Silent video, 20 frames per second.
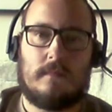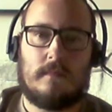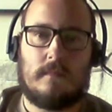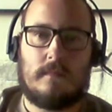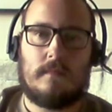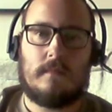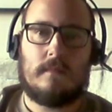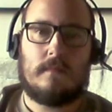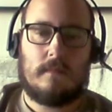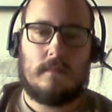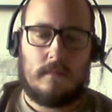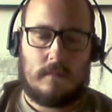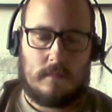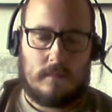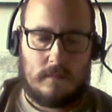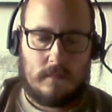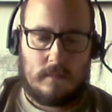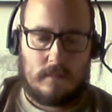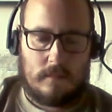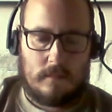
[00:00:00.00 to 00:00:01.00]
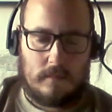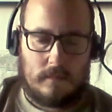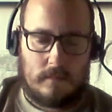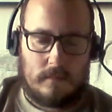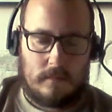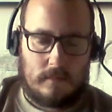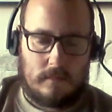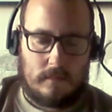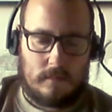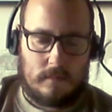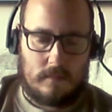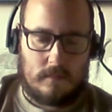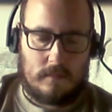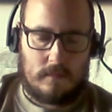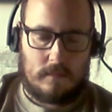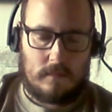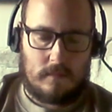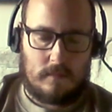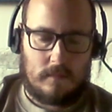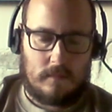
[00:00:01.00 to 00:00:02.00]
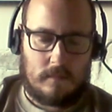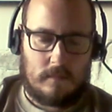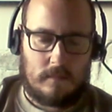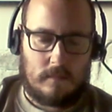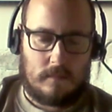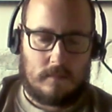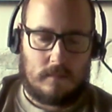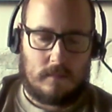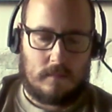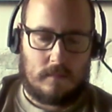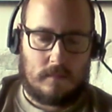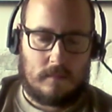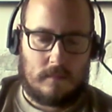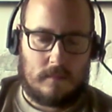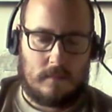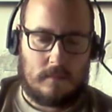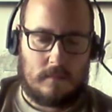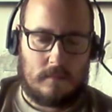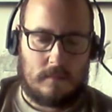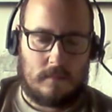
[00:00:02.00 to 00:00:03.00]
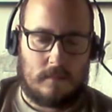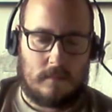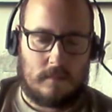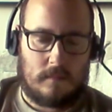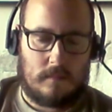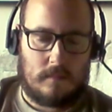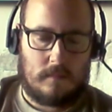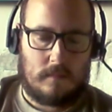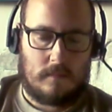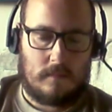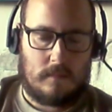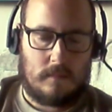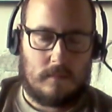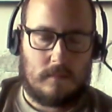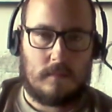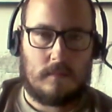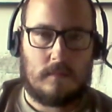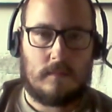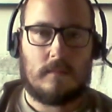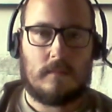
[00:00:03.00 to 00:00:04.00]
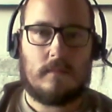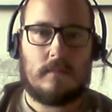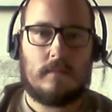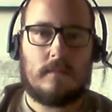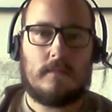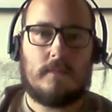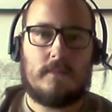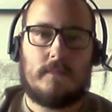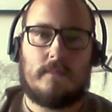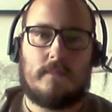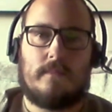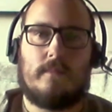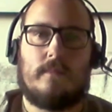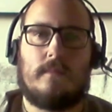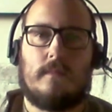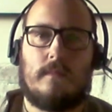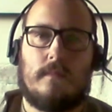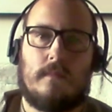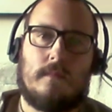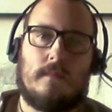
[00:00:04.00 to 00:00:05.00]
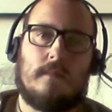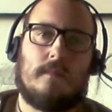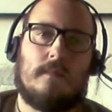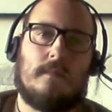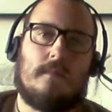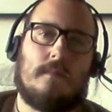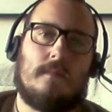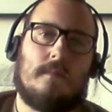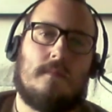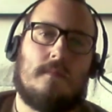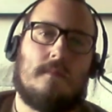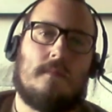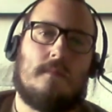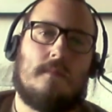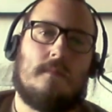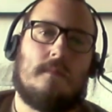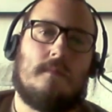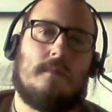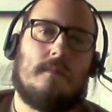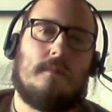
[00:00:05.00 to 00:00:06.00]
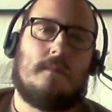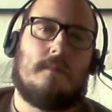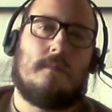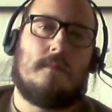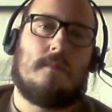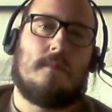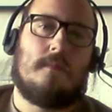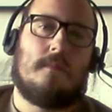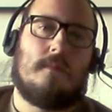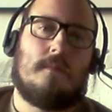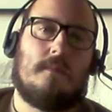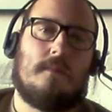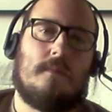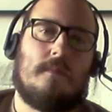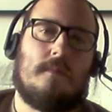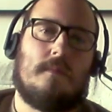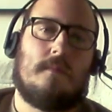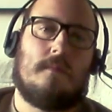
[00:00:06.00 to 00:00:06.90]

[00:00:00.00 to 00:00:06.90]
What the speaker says: No words are spoken by the person on screen.